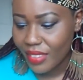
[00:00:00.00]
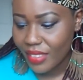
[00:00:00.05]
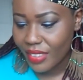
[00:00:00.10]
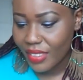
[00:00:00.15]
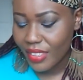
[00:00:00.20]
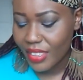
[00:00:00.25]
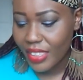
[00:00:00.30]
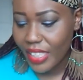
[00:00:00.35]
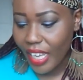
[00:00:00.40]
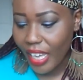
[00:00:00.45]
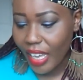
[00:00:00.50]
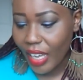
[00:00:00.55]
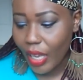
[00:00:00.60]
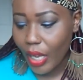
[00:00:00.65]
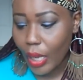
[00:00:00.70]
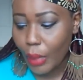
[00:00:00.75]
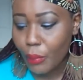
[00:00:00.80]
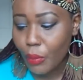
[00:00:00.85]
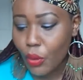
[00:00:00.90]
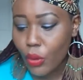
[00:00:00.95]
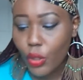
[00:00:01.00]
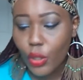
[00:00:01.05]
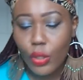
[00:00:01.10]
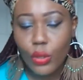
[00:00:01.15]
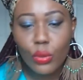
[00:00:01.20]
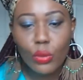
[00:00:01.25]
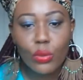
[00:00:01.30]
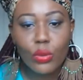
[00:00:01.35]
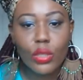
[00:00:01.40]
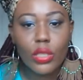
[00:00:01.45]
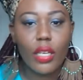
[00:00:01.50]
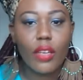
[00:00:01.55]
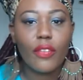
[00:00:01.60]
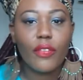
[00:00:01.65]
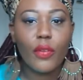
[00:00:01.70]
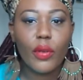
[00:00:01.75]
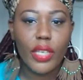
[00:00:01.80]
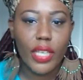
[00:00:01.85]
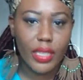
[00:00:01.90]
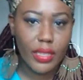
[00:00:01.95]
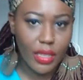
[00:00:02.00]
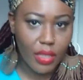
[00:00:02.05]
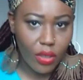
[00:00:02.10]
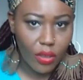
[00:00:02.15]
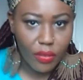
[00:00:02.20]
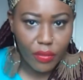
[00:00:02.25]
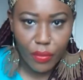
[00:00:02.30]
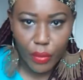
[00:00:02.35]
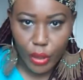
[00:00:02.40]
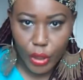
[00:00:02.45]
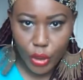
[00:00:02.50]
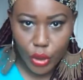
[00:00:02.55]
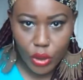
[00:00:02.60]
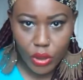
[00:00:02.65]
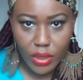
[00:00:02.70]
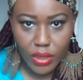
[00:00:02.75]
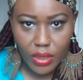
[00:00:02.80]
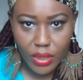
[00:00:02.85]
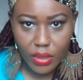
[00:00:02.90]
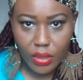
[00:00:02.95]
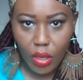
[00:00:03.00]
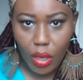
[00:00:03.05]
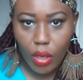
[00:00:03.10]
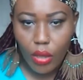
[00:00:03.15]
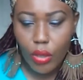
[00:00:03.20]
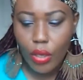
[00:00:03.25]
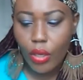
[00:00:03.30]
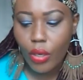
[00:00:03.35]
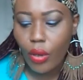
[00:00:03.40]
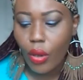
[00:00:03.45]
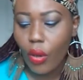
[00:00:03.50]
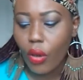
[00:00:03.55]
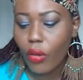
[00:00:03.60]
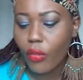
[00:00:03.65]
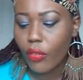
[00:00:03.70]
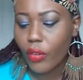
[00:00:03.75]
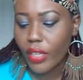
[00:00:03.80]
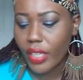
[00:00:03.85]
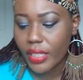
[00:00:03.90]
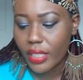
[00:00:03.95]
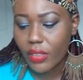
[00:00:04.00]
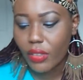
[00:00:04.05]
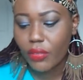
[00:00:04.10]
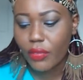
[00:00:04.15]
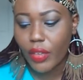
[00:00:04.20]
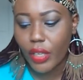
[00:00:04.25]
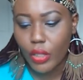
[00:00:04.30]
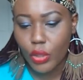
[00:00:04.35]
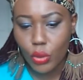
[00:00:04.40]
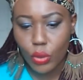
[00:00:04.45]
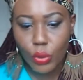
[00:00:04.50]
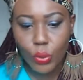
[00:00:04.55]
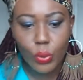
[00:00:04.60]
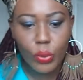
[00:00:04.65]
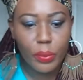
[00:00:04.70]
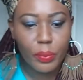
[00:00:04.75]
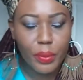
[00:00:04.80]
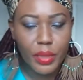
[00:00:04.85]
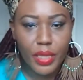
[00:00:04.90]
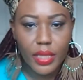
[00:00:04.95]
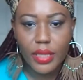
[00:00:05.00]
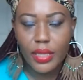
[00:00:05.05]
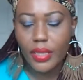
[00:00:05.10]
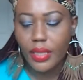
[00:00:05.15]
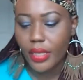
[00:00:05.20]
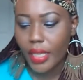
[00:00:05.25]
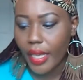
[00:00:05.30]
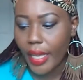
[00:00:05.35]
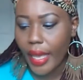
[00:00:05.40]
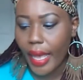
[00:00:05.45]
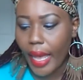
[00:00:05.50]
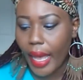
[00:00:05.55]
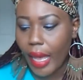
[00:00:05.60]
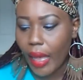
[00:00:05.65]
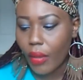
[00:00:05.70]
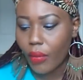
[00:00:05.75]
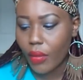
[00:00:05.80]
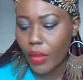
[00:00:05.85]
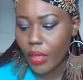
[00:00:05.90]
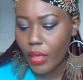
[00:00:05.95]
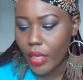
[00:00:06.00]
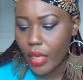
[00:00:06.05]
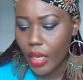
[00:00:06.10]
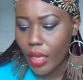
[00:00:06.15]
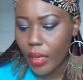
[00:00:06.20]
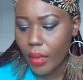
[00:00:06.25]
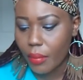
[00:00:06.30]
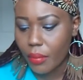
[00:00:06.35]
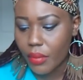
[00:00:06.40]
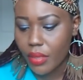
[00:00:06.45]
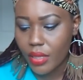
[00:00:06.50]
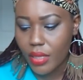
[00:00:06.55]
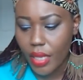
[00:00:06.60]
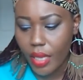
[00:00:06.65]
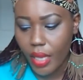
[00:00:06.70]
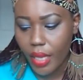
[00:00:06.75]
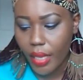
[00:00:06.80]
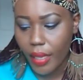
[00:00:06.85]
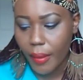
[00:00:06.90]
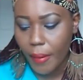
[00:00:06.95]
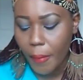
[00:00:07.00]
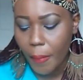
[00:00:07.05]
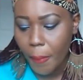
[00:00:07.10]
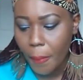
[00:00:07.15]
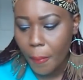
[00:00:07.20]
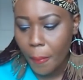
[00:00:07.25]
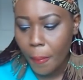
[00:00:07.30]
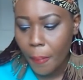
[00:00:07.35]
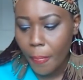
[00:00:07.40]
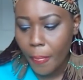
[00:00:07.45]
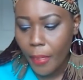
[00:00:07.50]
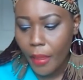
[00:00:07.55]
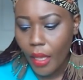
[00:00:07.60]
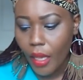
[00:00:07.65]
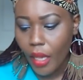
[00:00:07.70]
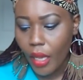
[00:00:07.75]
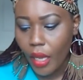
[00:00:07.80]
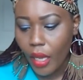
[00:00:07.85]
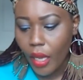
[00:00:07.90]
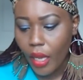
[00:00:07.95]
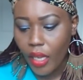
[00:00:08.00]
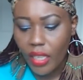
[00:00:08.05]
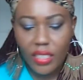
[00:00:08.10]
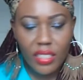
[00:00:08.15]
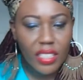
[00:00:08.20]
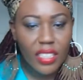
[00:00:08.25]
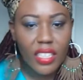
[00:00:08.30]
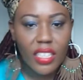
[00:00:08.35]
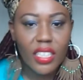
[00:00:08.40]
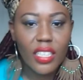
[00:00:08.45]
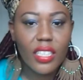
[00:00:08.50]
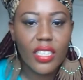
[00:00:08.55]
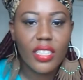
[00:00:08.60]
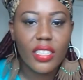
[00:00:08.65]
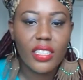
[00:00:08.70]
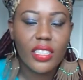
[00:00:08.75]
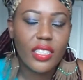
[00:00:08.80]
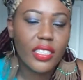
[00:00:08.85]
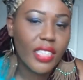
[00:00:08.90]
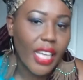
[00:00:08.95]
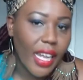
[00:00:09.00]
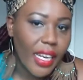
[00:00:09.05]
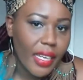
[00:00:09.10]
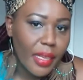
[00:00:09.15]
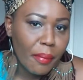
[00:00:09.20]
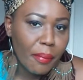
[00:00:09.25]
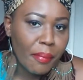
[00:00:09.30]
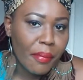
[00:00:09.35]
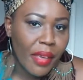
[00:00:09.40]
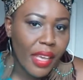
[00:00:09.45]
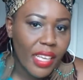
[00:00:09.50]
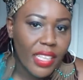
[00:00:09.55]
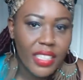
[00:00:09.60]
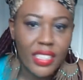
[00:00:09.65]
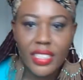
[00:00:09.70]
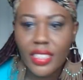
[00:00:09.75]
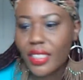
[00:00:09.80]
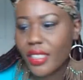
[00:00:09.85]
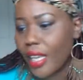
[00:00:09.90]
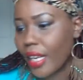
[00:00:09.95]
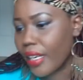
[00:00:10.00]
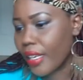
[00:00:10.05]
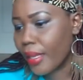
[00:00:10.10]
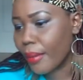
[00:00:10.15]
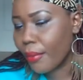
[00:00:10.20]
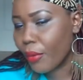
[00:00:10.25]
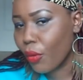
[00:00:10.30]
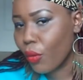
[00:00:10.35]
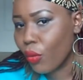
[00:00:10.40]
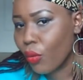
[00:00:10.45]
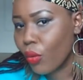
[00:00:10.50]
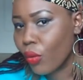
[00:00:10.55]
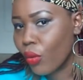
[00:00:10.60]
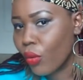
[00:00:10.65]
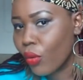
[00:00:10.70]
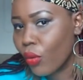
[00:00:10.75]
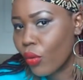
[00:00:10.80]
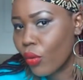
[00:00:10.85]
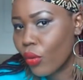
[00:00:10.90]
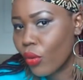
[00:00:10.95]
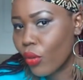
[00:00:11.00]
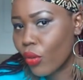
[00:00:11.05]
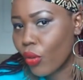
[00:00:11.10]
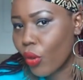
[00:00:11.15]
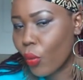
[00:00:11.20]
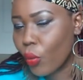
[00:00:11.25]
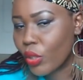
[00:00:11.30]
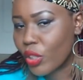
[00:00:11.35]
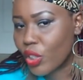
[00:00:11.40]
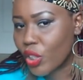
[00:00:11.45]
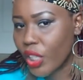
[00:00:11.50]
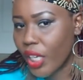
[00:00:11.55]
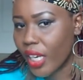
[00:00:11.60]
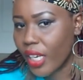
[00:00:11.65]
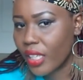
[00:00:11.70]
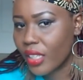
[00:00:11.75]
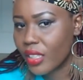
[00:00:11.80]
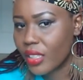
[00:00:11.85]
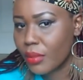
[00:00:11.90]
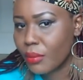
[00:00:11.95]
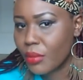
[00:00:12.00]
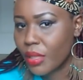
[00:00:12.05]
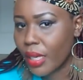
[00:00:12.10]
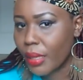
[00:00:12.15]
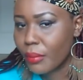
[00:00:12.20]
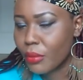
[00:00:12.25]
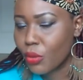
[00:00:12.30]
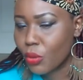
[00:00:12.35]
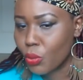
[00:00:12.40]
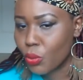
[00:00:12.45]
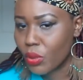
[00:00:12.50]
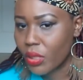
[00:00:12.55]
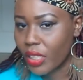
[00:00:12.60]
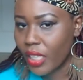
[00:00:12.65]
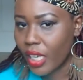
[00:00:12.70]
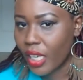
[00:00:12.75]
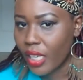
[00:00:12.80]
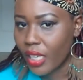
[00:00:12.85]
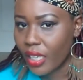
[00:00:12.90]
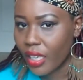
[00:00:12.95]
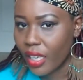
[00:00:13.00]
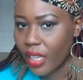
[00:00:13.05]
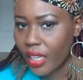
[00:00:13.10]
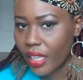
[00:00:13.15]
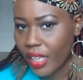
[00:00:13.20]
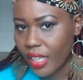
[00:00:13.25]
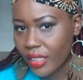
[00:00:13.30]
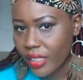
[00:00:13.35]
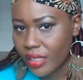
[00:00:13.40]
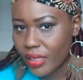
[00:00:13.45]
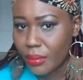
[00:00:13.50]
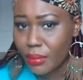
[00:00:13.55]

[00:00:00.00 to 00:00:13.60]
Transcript: Now, I'm going to use phonetic conversions. Phonetic conversion would be, say, how the names, say, Salim and Salimu, would change. Sometimes you would gain a letter.